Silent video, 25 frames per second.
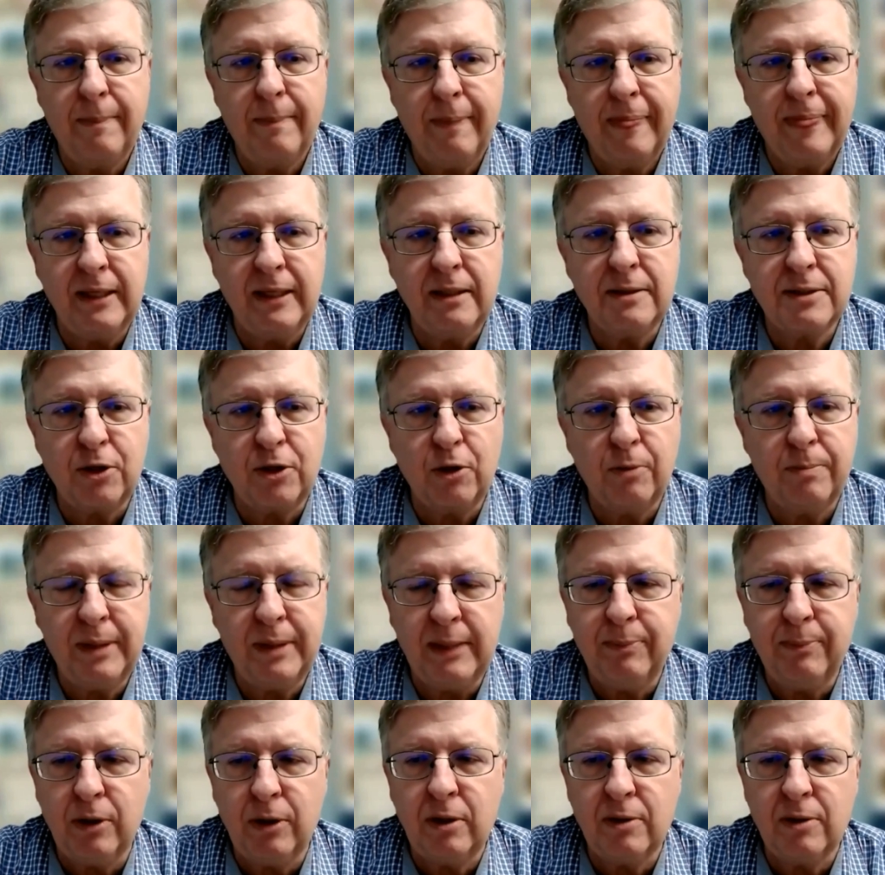And so
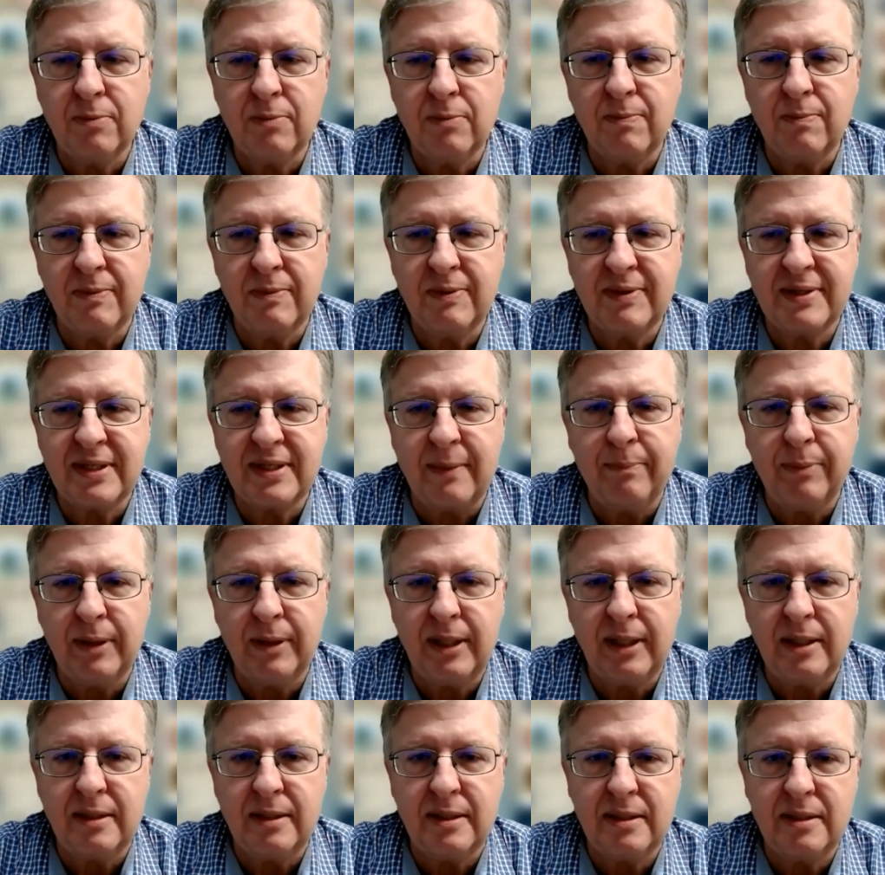people
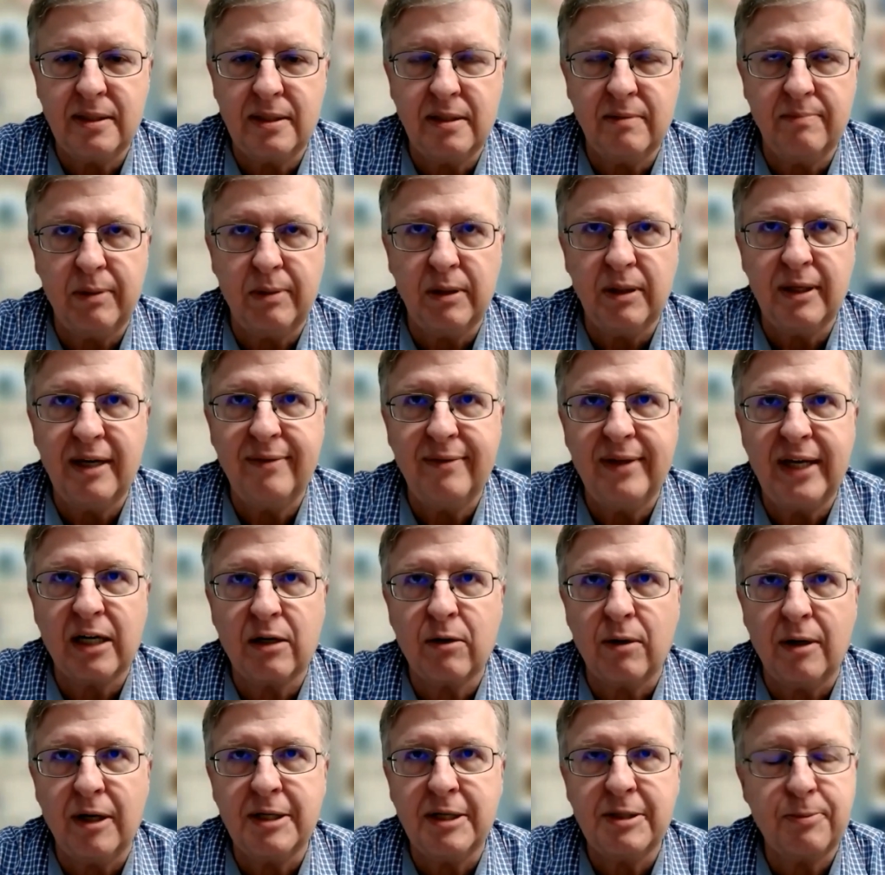simply believe that
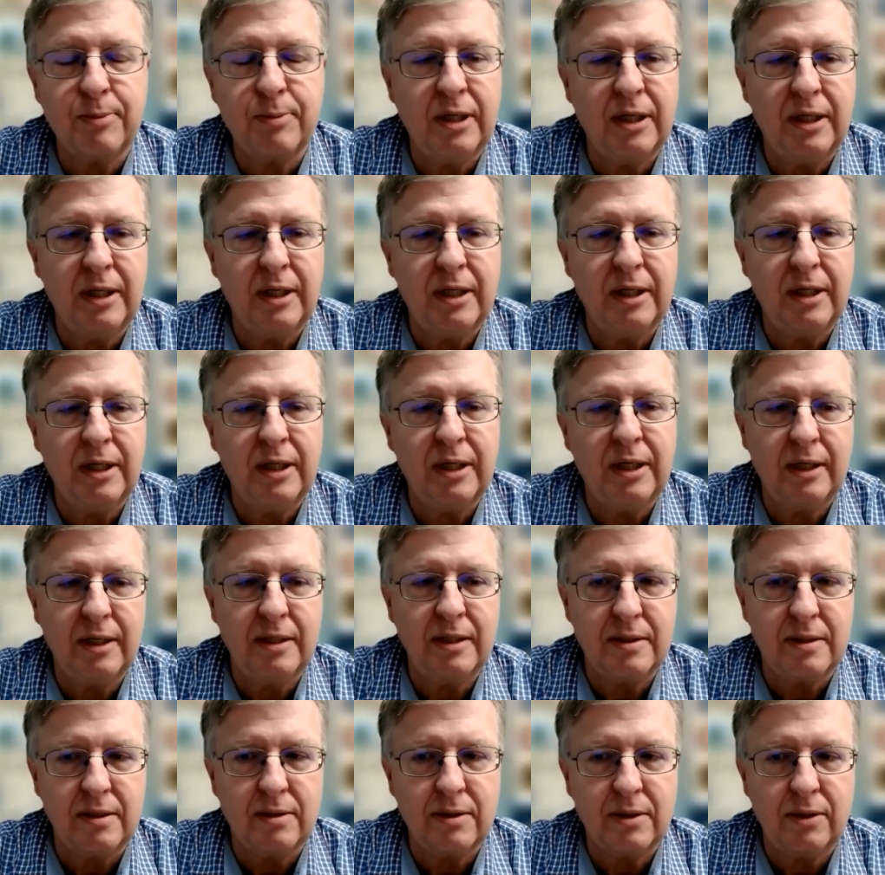crossbreeding is a
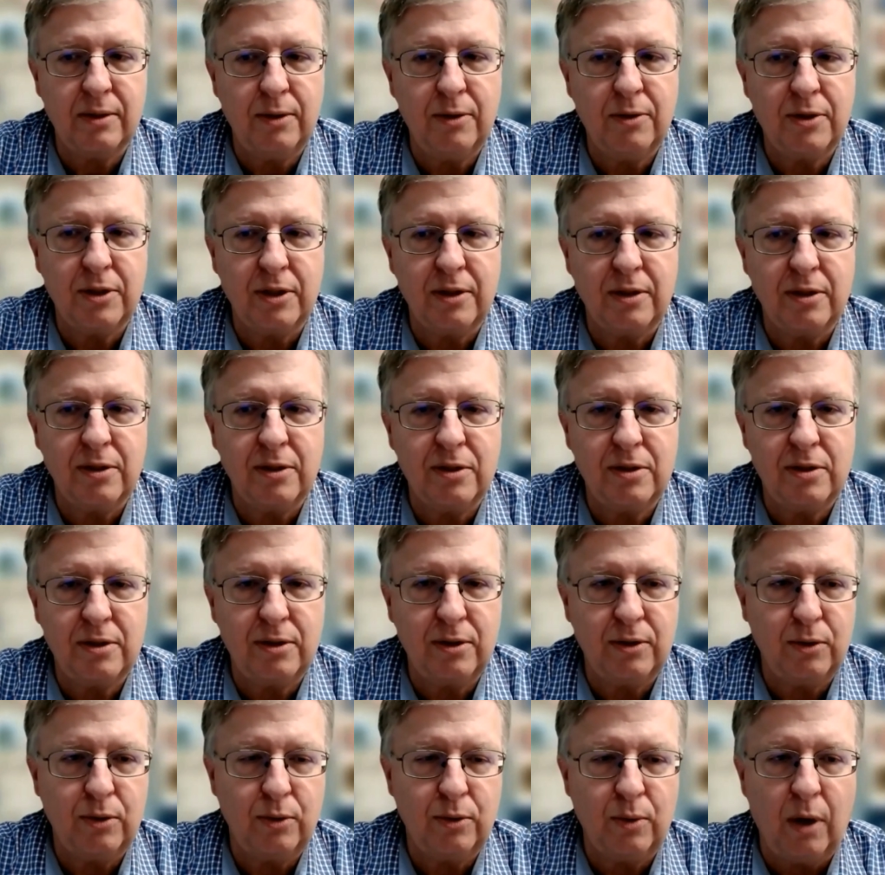solution
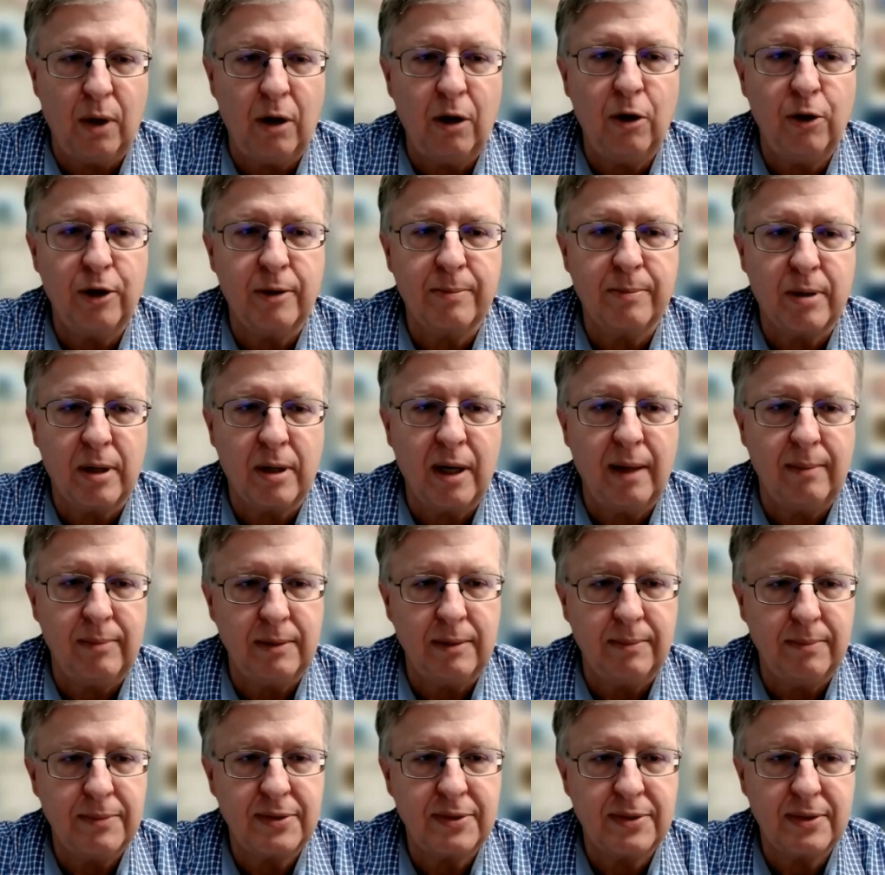to all their
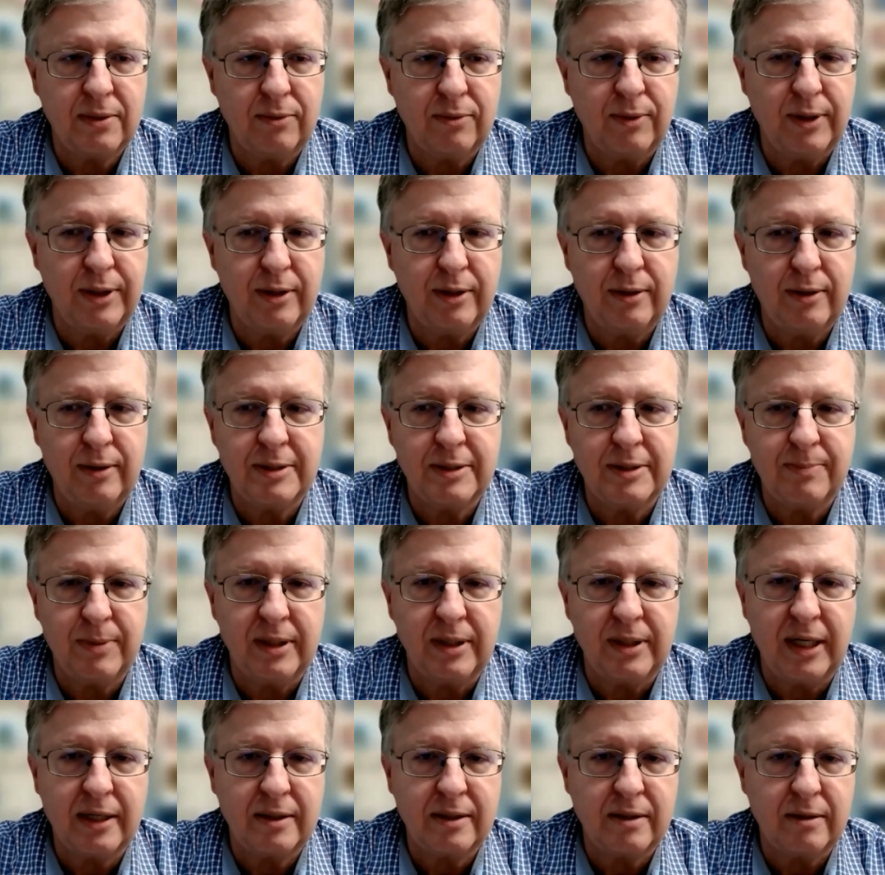problems, whether it's
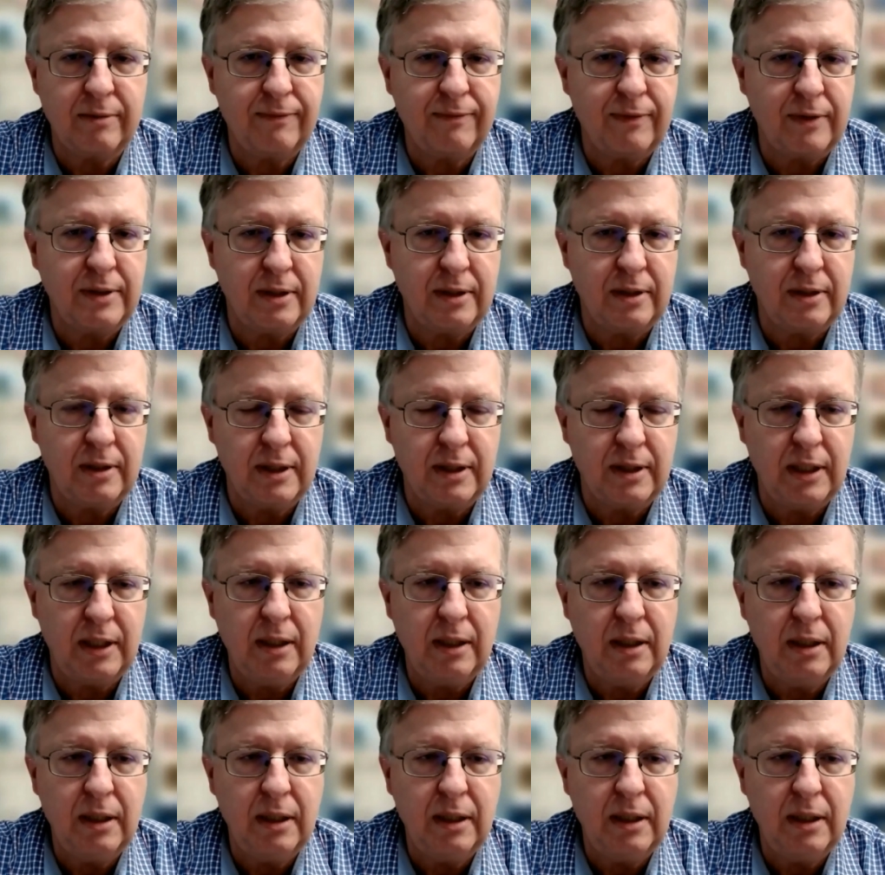production fertility.